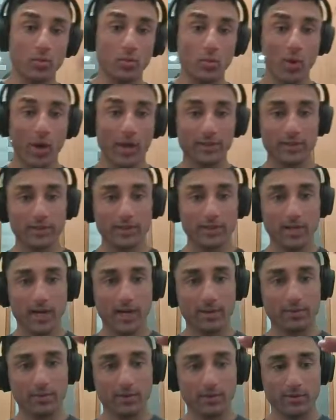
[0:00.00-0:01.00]
only
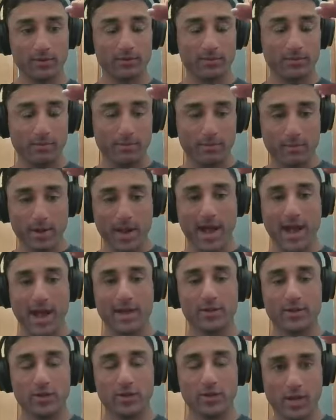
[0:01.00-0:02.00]
focus on one
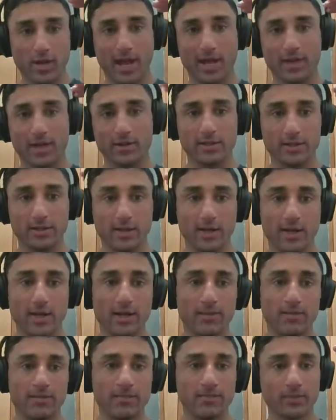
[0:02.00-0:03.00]
type of
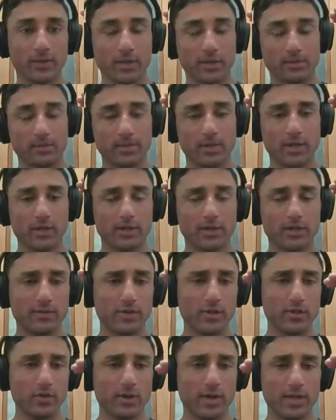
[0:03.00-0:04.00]
batch at a
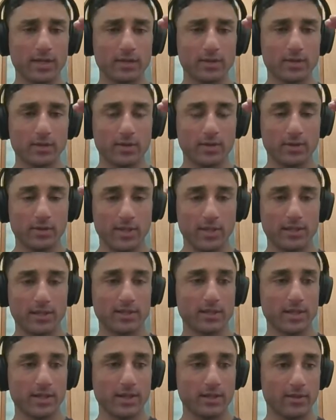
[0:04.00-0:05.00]
time. Because if you
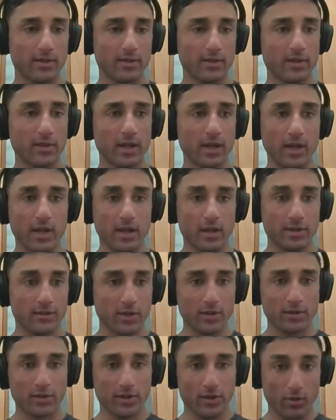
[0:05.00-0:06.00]
try and do, let's say,
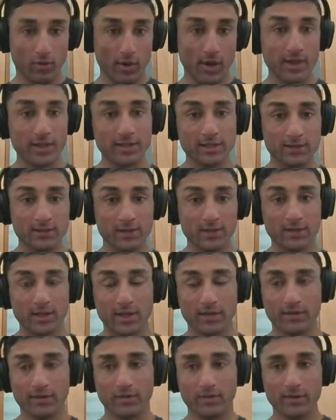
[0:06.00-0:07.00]
the
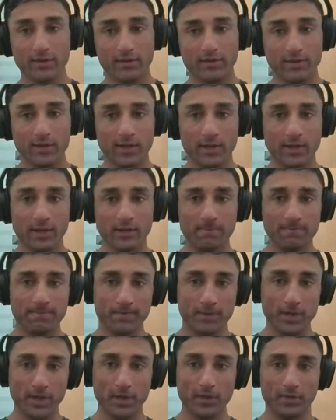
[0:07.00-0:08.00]
creative stuff
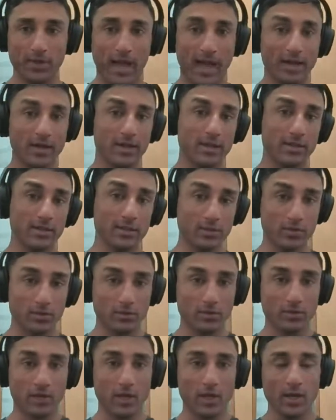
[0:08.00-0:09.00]
with the
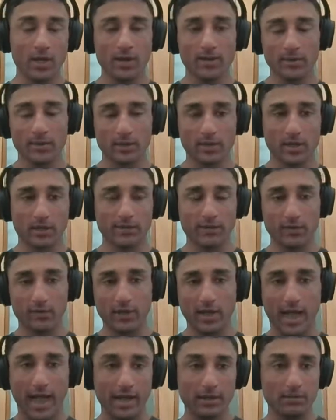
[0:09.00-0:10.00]
analytical
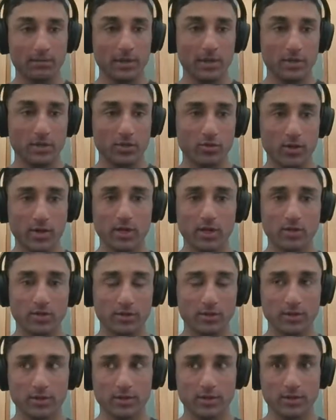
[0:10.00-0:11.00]
stuff or the
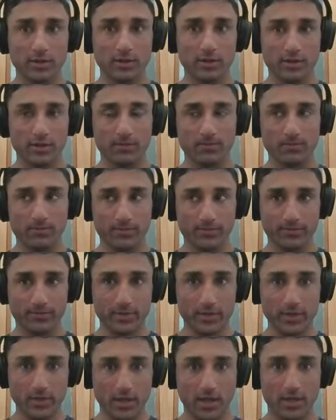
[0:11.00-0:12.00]
administration
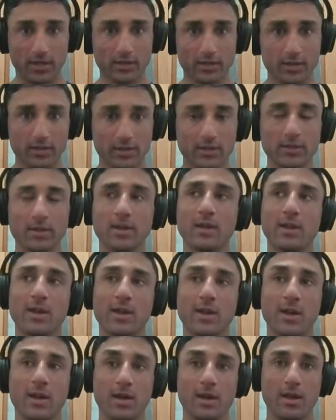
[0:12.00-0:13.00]
tasks